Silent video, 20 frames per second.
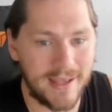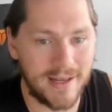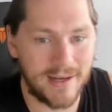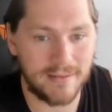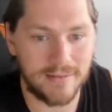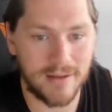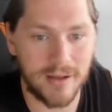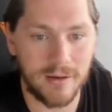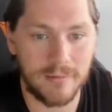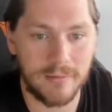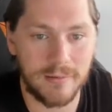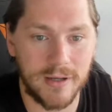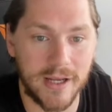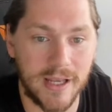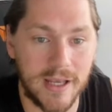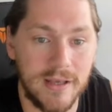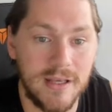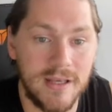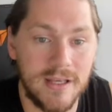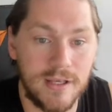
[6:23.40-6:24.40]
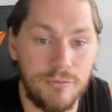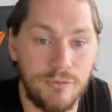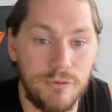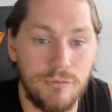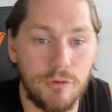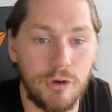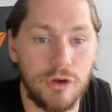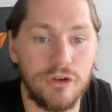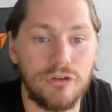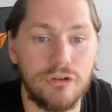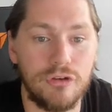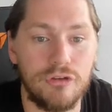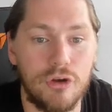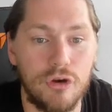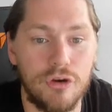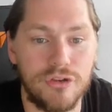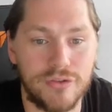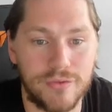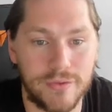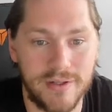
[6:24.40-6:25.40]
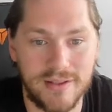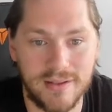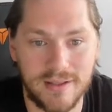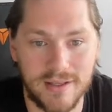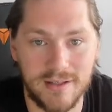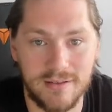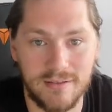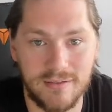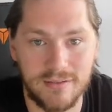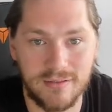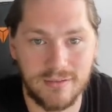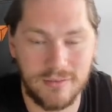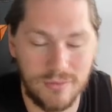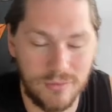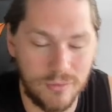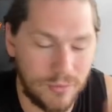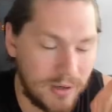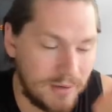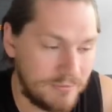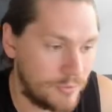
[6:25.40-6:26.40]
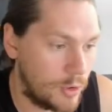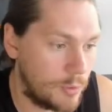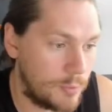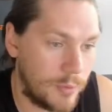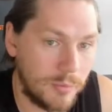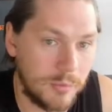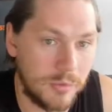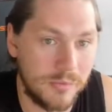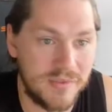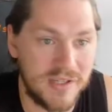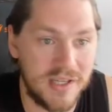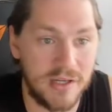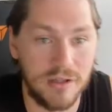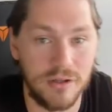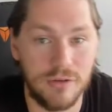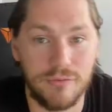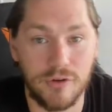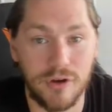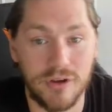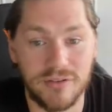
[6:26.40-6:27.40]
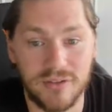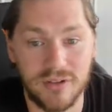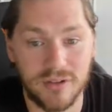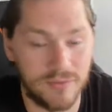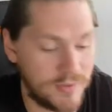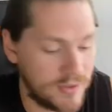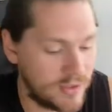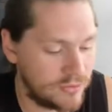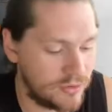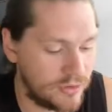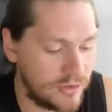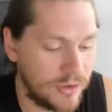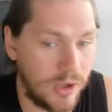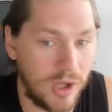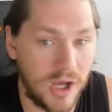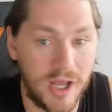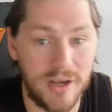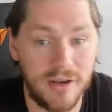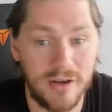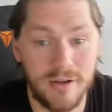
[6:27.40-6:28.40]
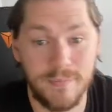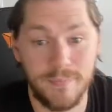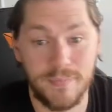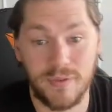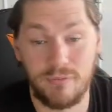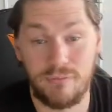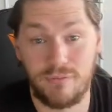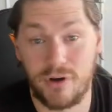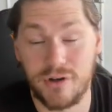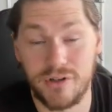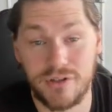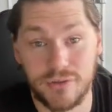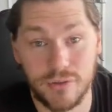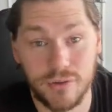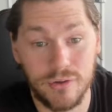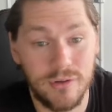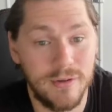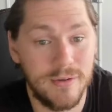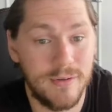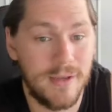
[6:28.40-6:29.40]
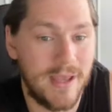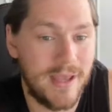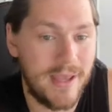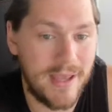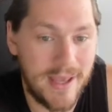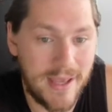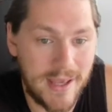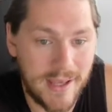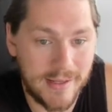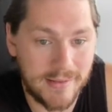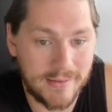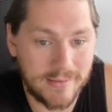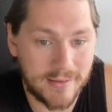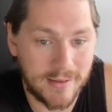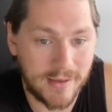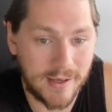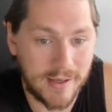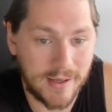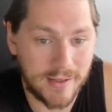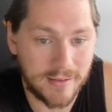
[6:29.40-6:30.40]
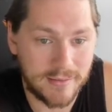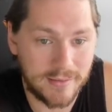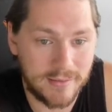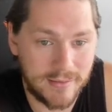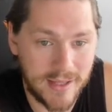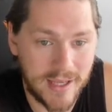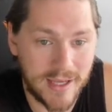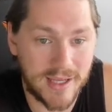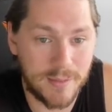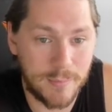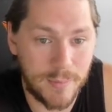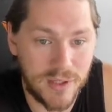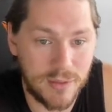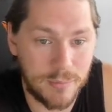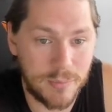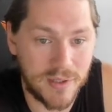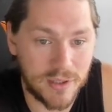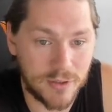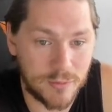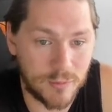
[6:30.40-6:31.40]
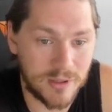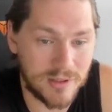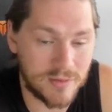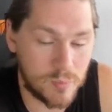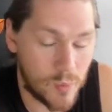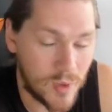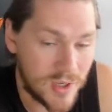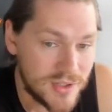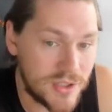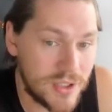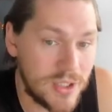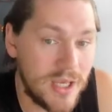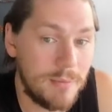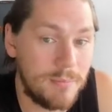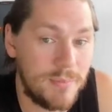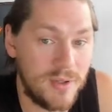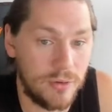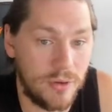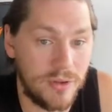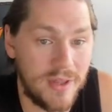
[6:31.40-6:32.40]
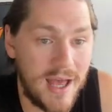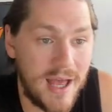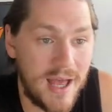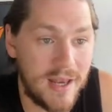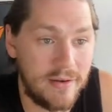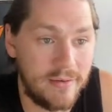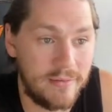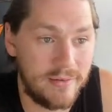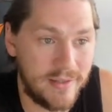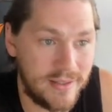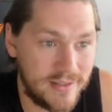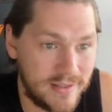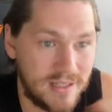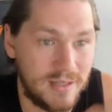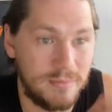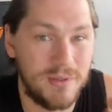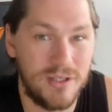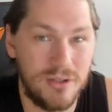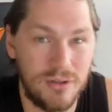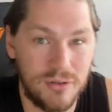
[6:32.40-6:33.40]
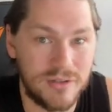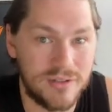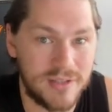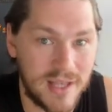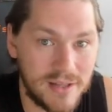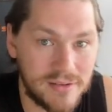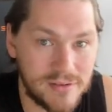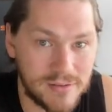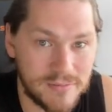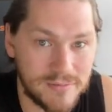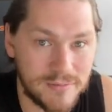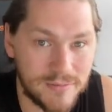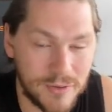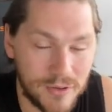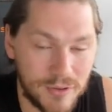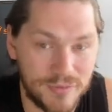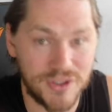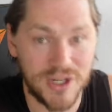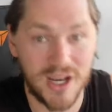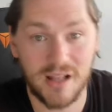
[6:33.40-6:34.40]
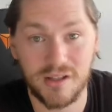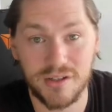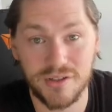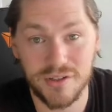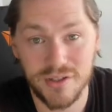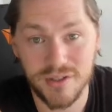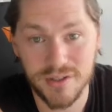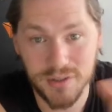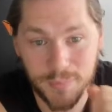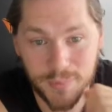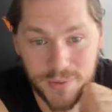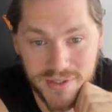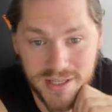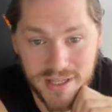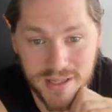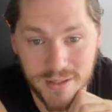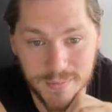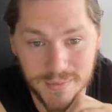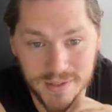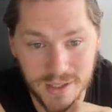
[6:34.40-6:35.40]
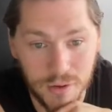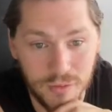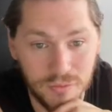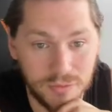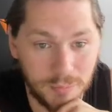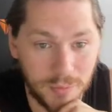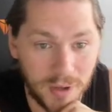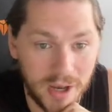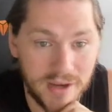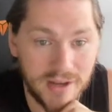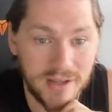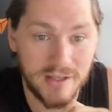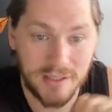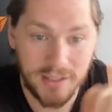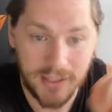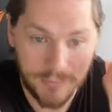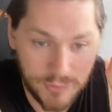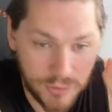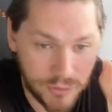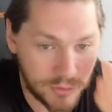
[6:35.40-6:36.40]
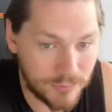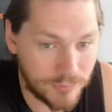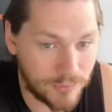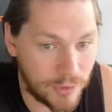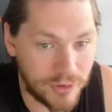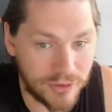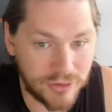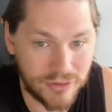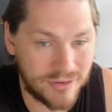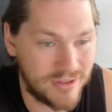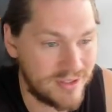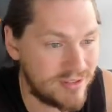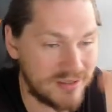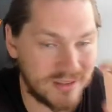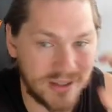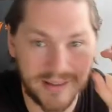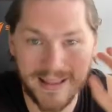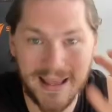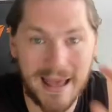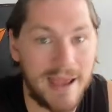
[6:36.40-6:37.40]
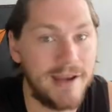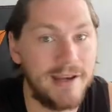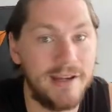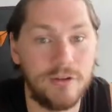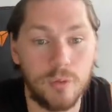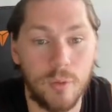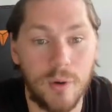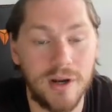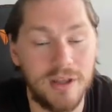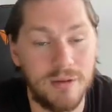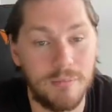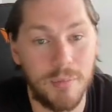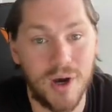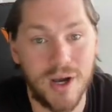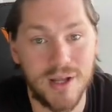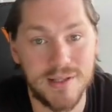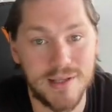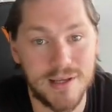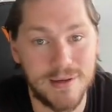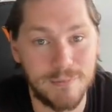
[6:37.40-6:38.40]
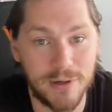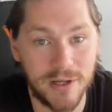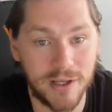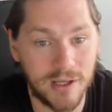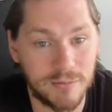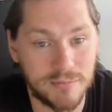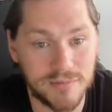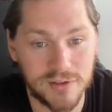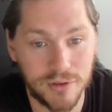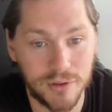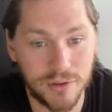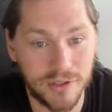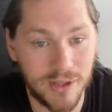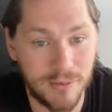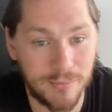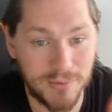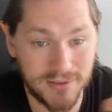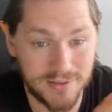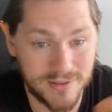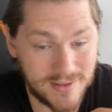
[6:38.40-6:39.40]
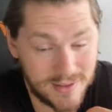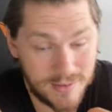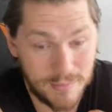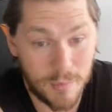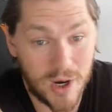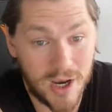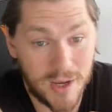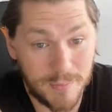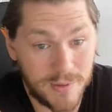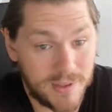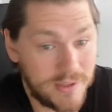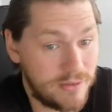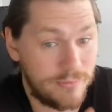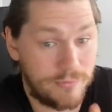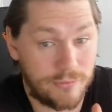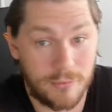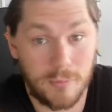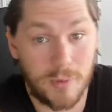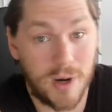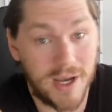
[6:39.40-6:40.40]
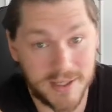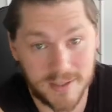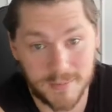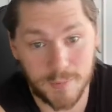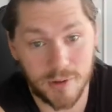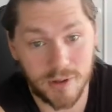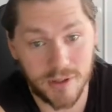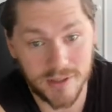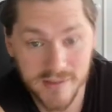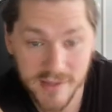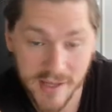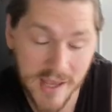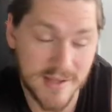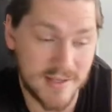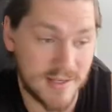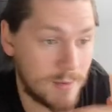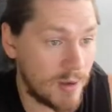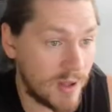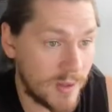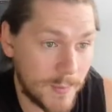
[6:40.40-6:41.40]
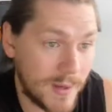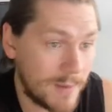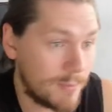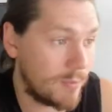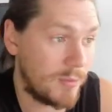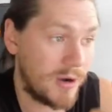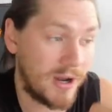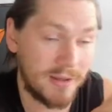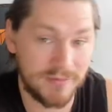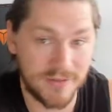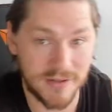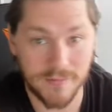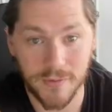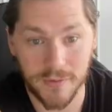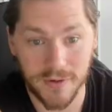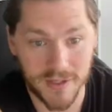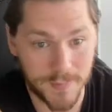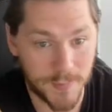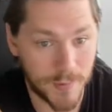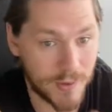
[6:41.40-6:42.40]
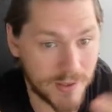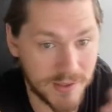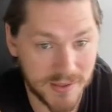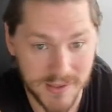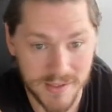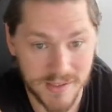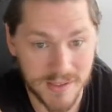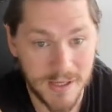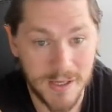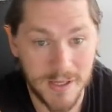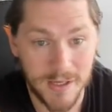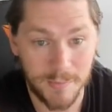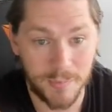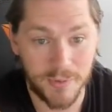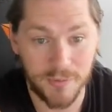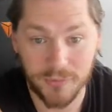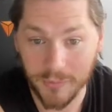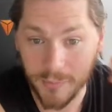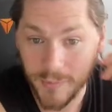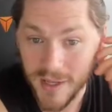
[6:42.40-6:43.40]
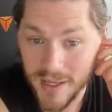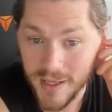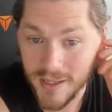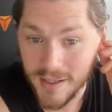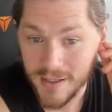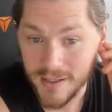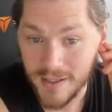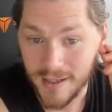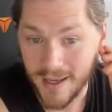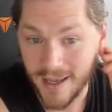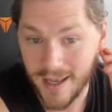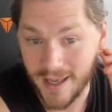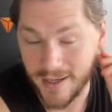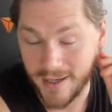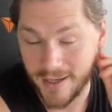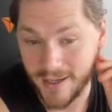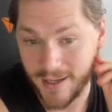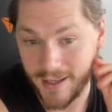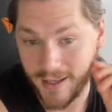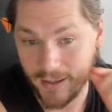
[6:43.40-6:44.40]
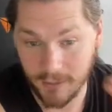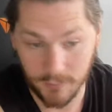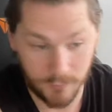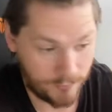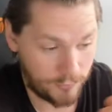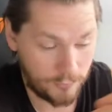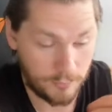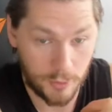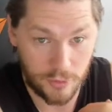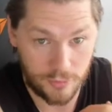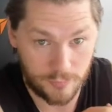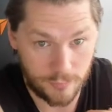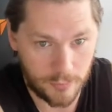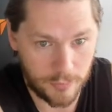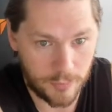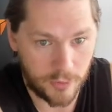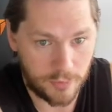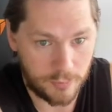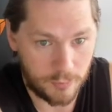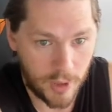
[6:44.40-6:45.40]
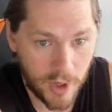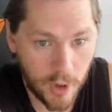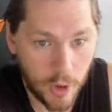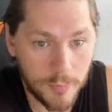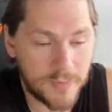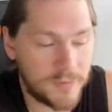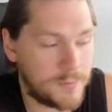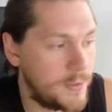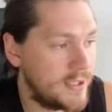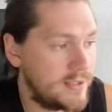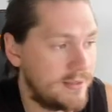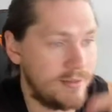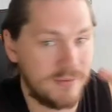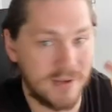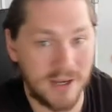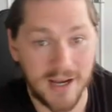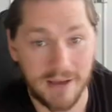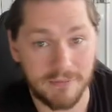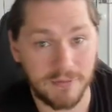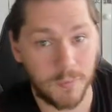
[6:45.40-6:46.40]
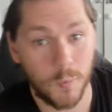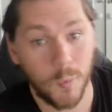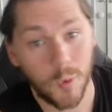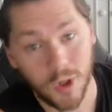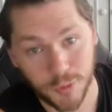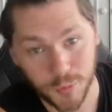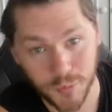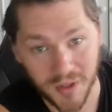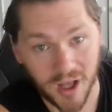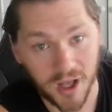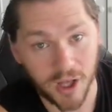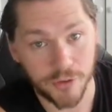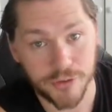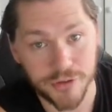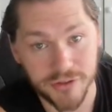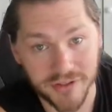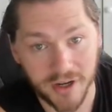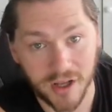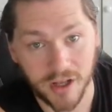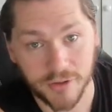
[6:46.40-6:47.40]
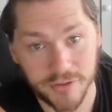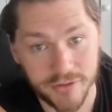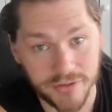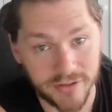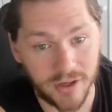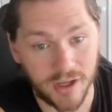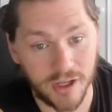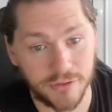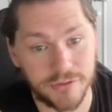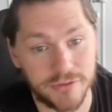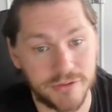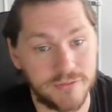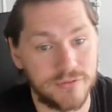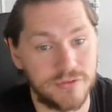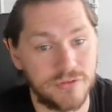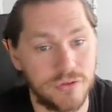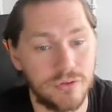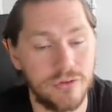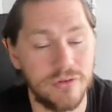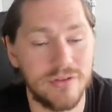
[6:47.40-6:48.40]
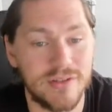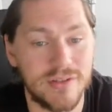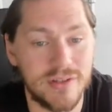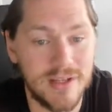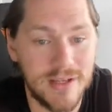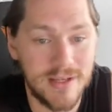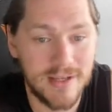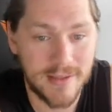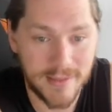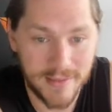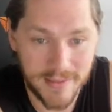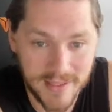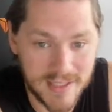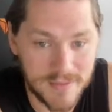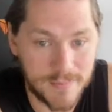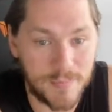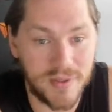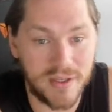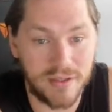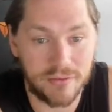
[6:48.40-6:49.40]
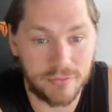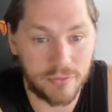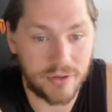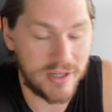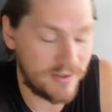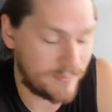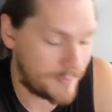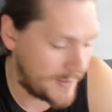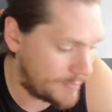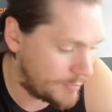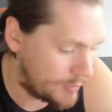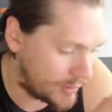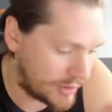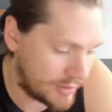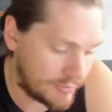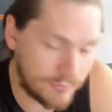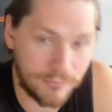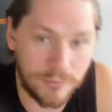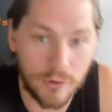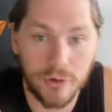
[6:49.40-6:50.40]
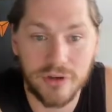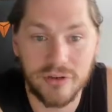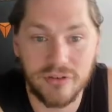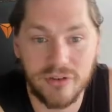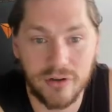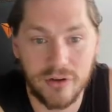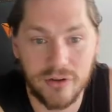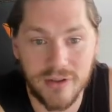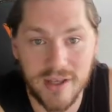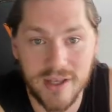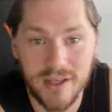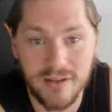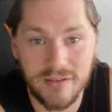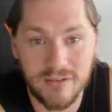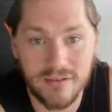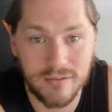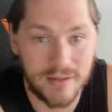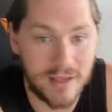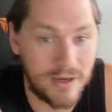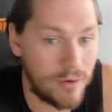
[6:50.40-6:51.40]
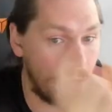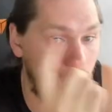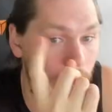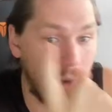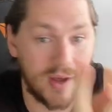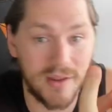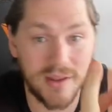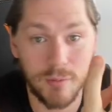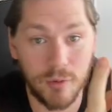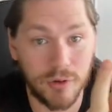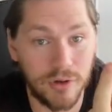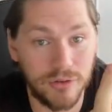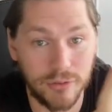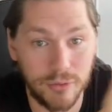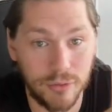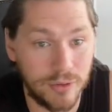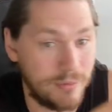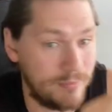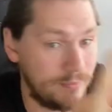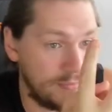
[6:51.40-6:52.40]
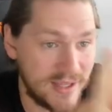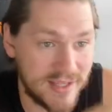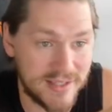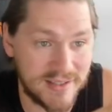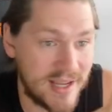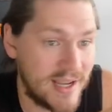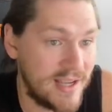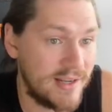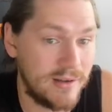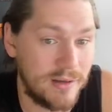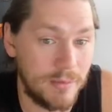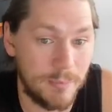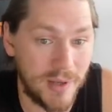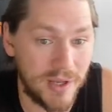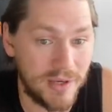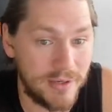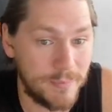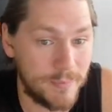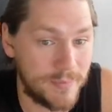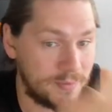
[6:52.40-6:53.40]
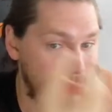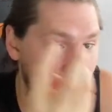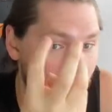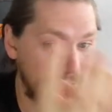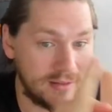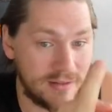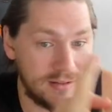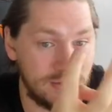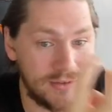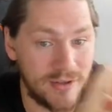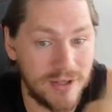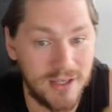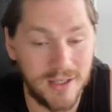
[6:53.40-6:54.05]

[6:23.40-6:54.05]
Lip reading: get it done, okay? If you focus on those three things, you'll have no problems hitting your first six figures online very soon, and they're gonna be the biggest ones. Once you get beyond that, there's gonna be new sets of challenges that present themselves, but if you can focus on, this is like the 80-20 of mindset when it comes to online business, in my opinion, from my experience, okay? Some other people might have different experiences, but for me, and from both my own perspective and having worked with hundreds and hundreds and hundreds of students, these big three, if people can focus in on these, they know why they wanna do it, they stay in an abundant perspective,